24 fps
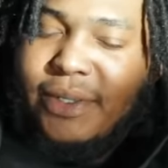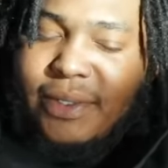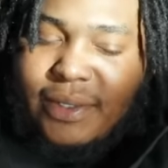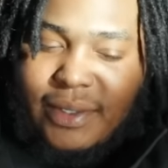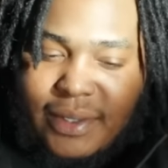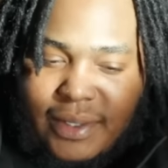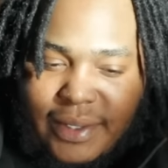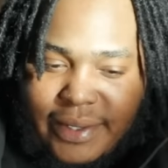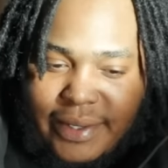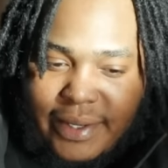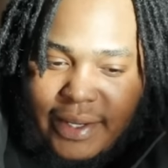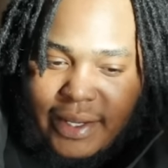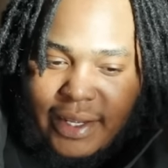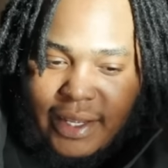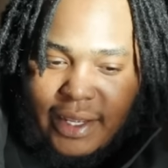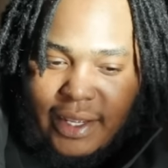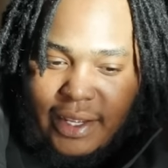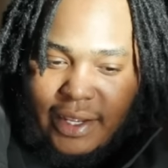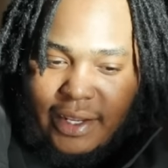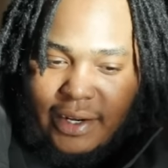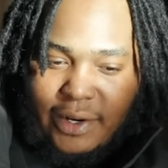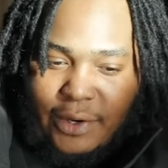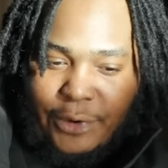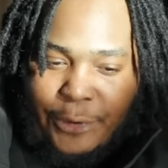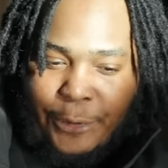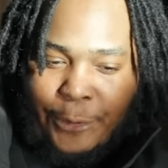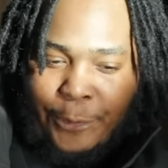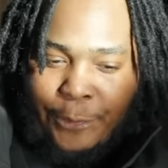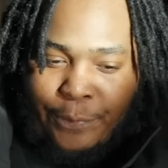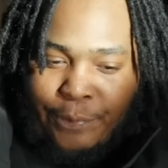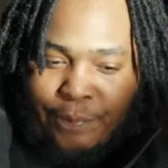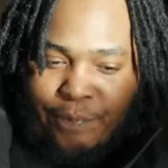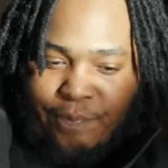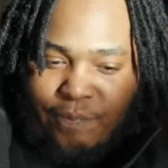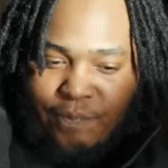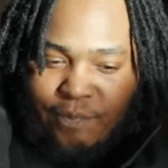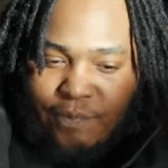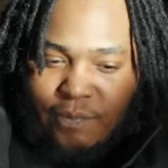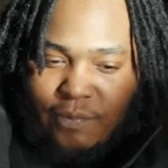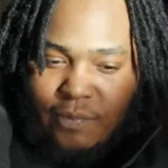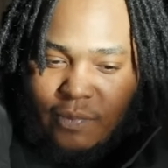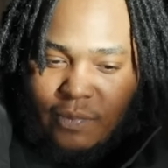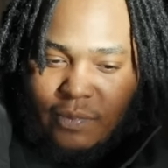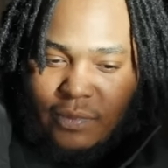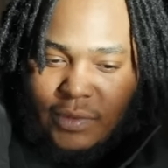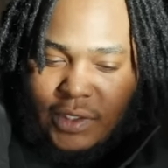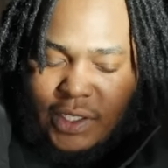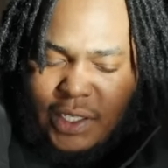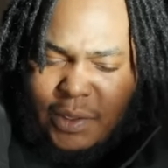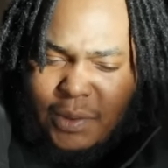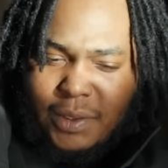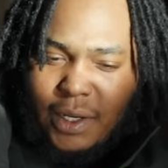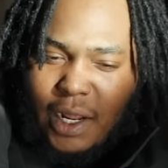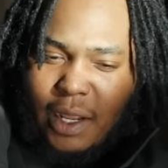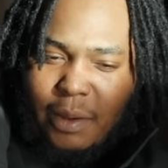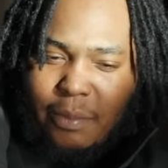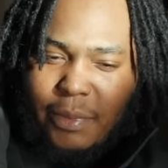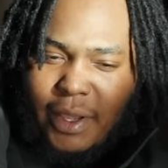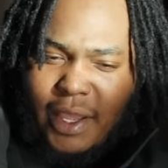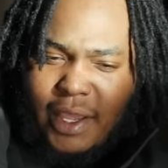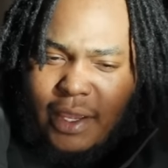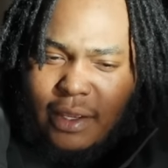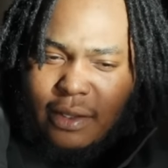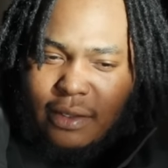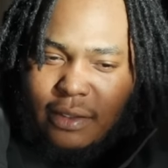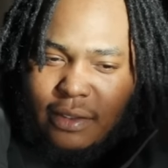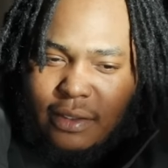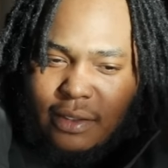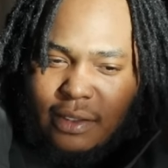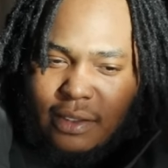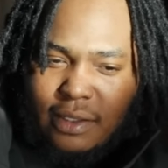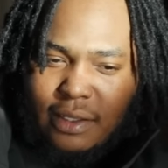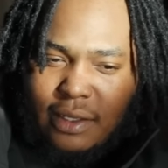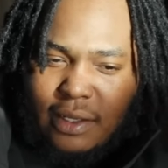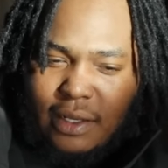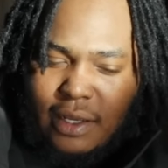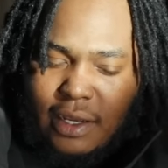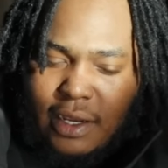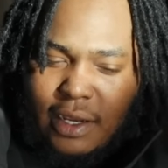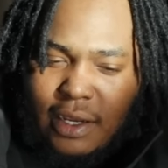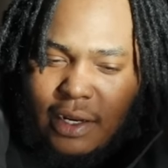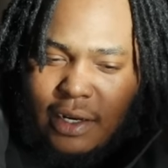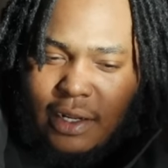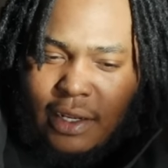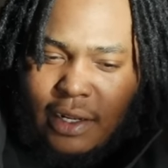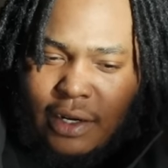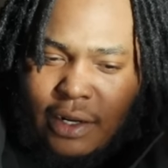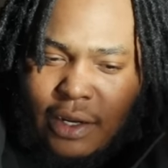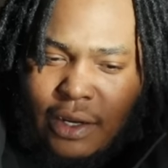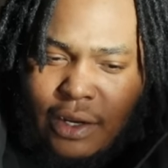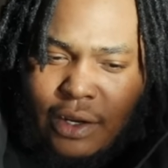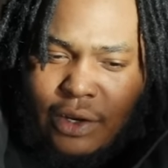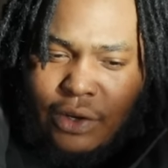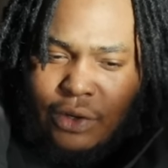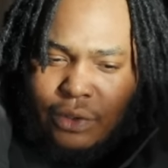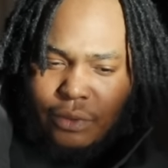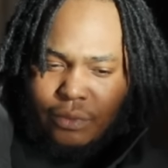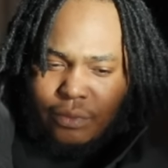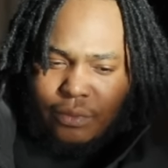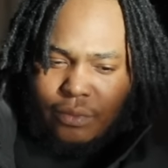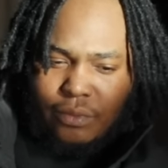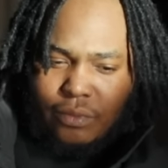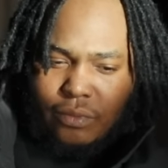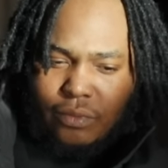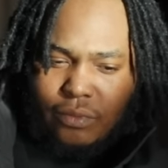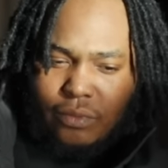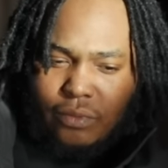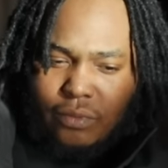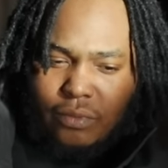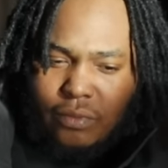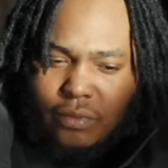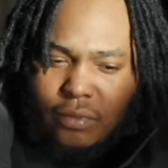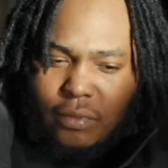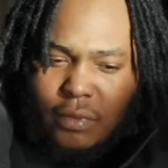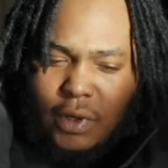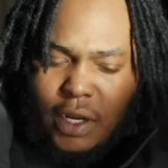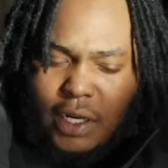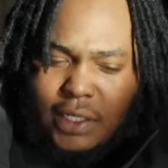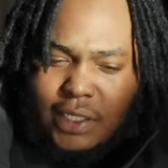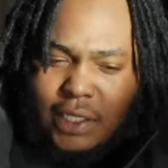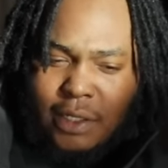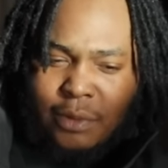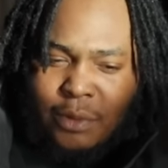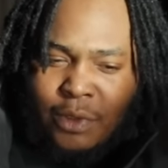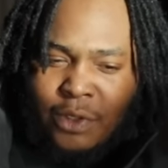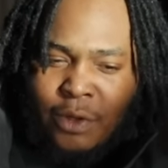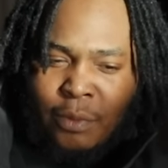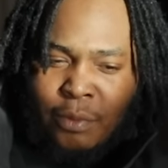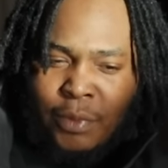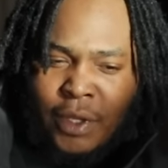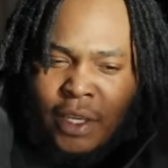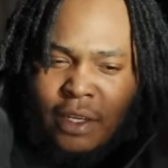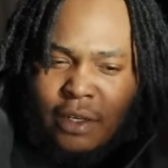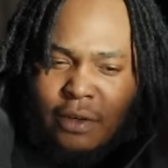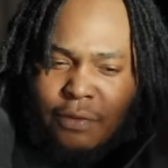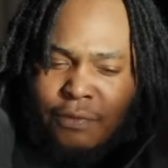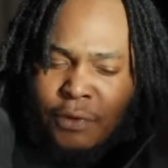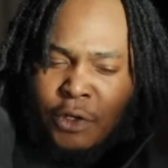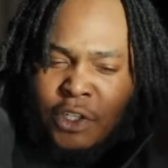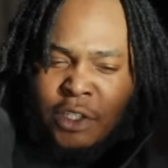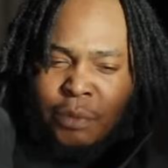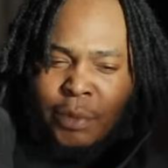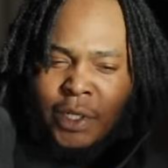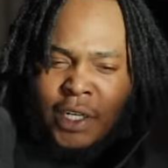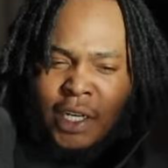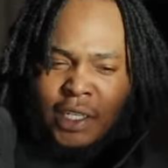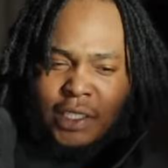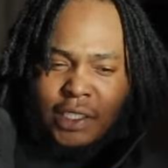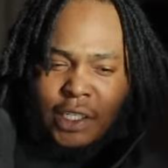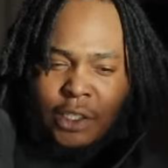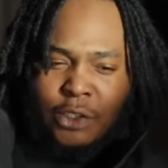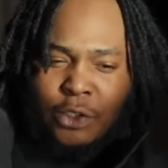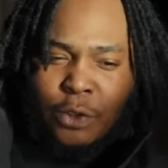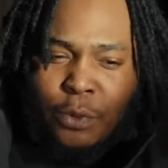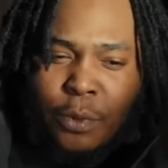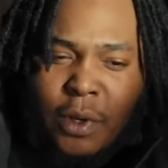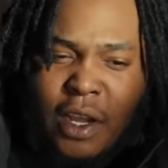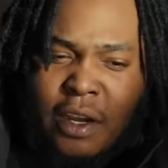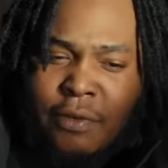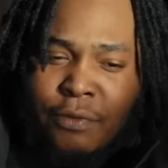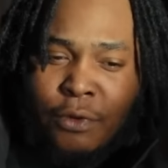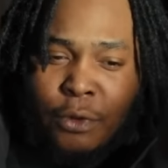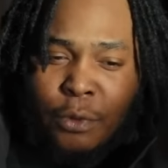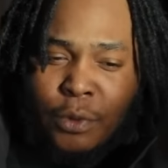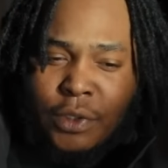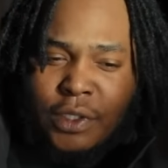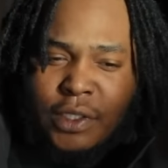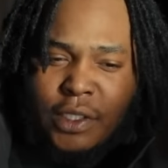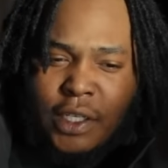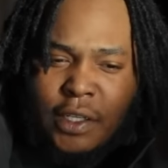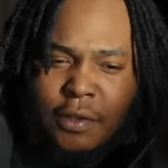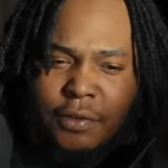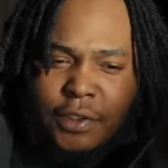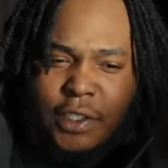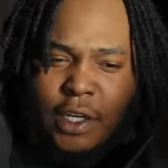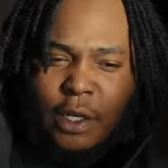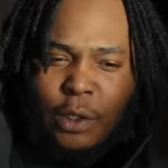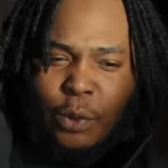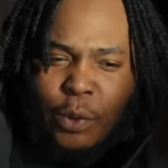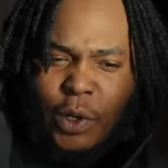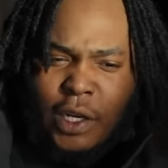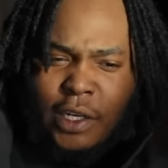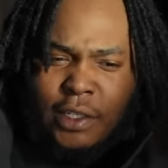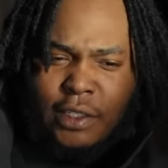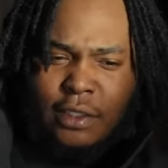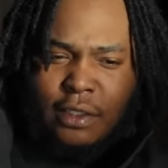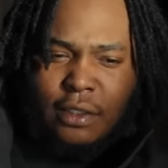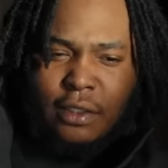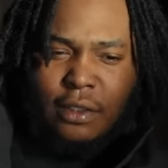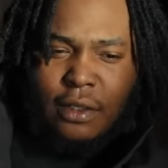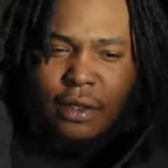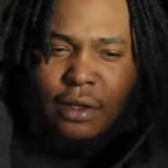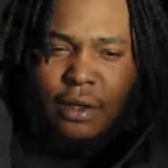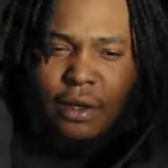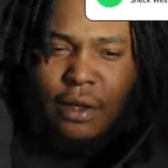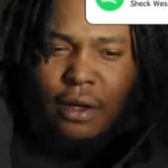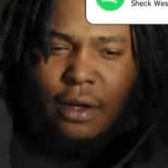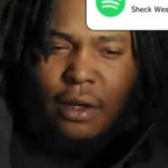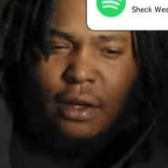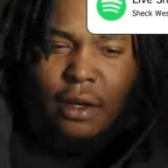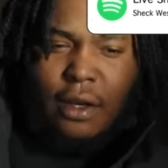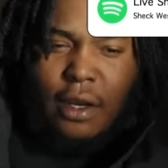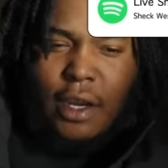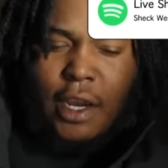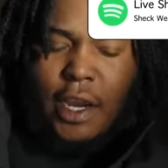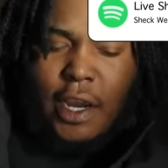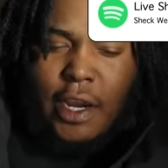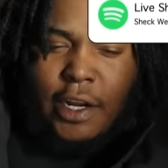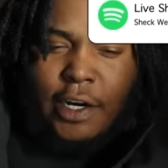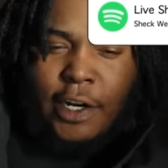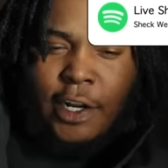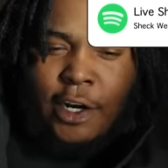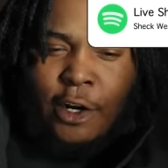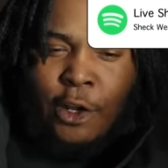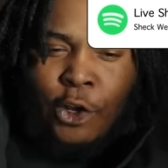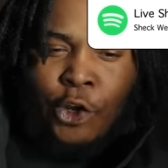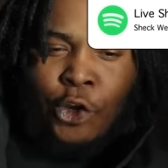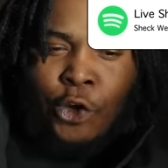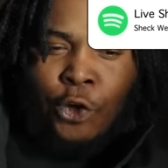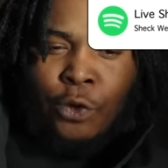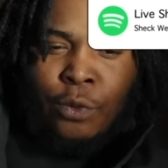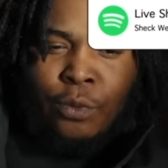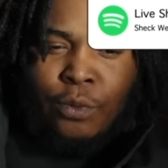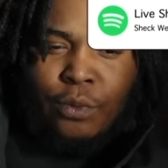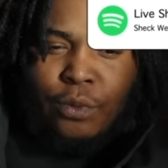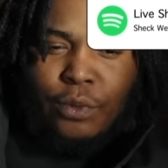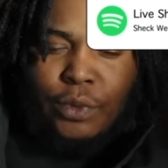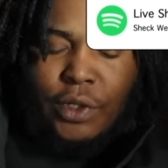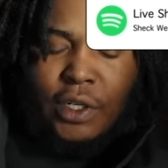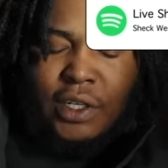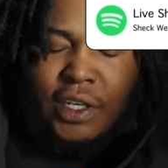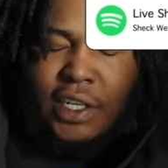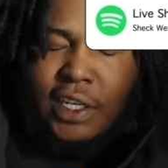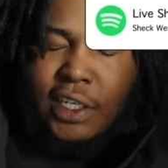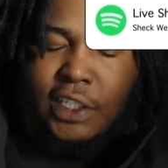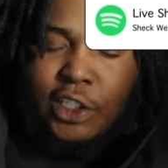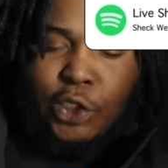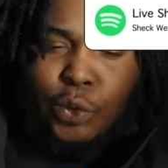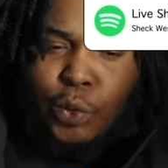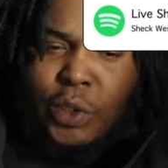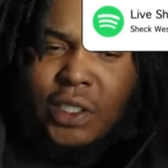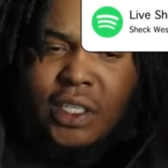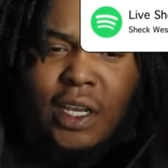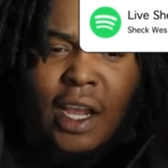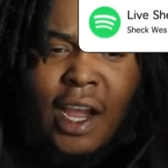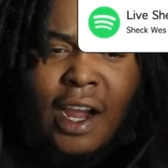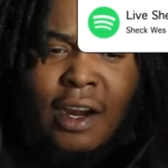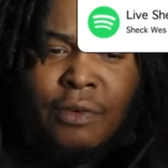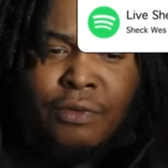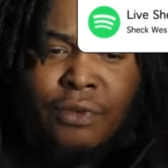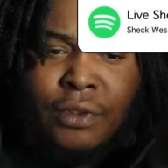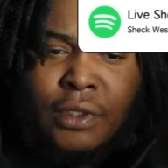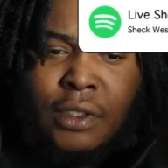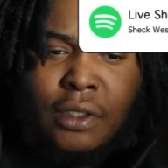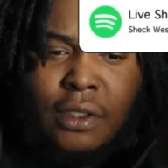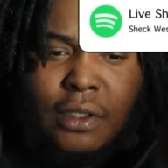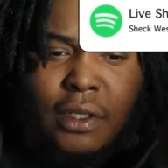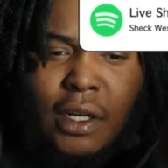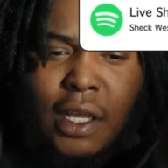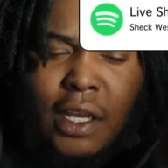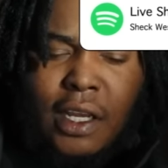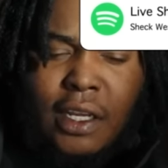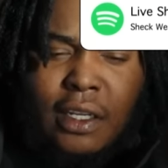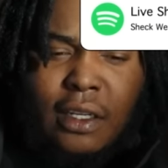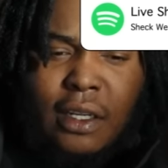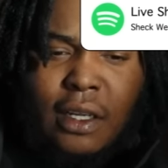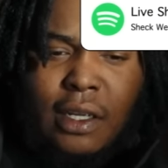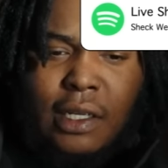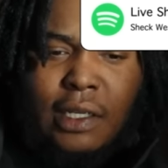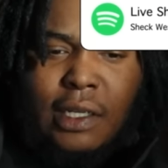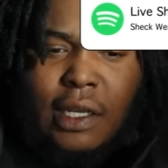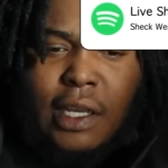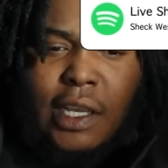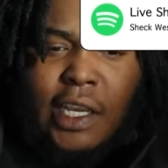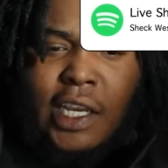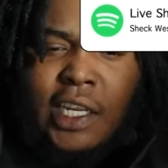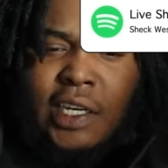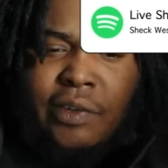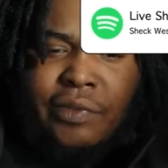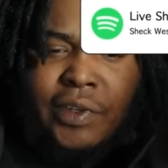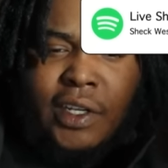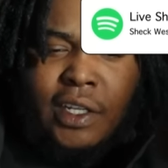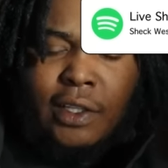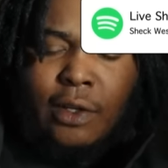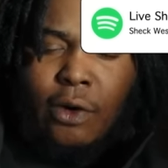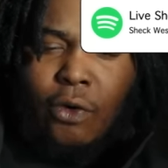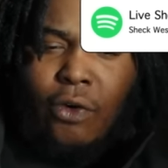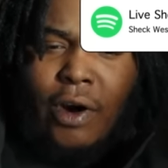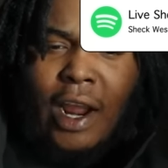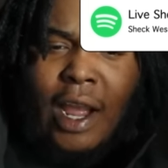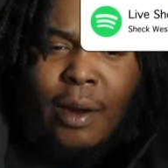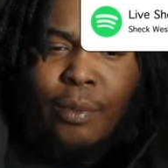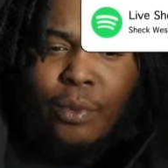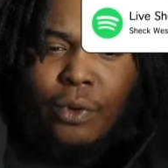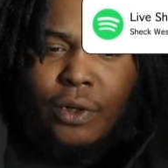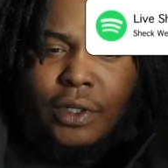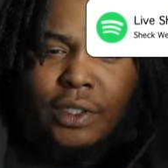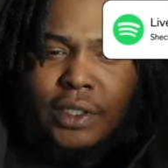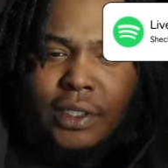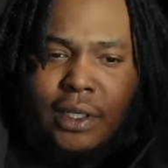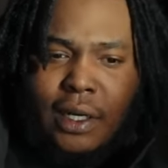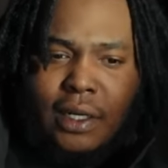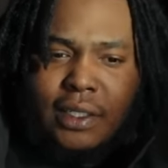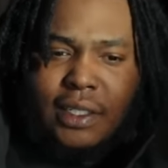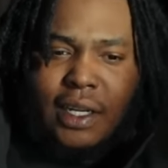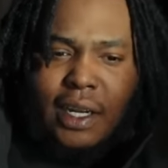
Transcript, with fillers: Right, right. And um, he was like bet, and then um, I sent him a beat. The first beat I sent them ever was Live Sheck Wes. Mm. And then um, the nigga just went to Africa. Like he didn't even get the rap on the shit.